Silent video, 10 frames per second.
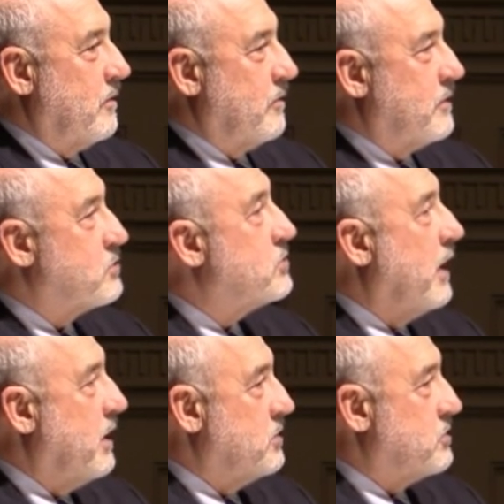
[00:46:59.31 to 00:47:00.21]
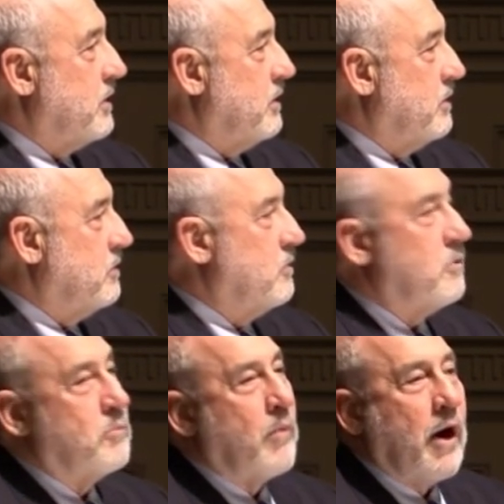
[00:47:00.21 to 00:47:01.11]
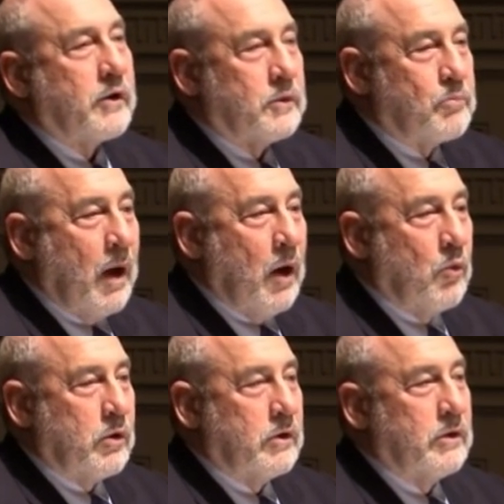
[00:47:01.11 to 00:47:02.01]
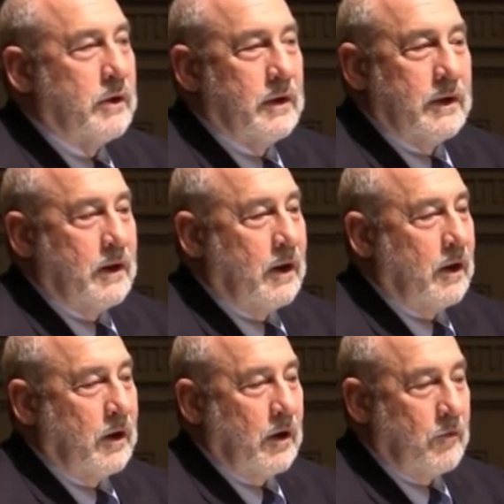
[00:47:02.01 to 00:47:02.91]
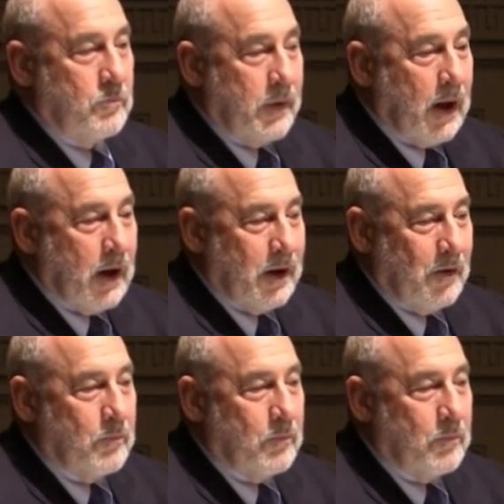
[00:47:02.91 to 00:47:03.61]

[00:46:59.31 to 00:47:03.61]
this change in the market power of, mono of,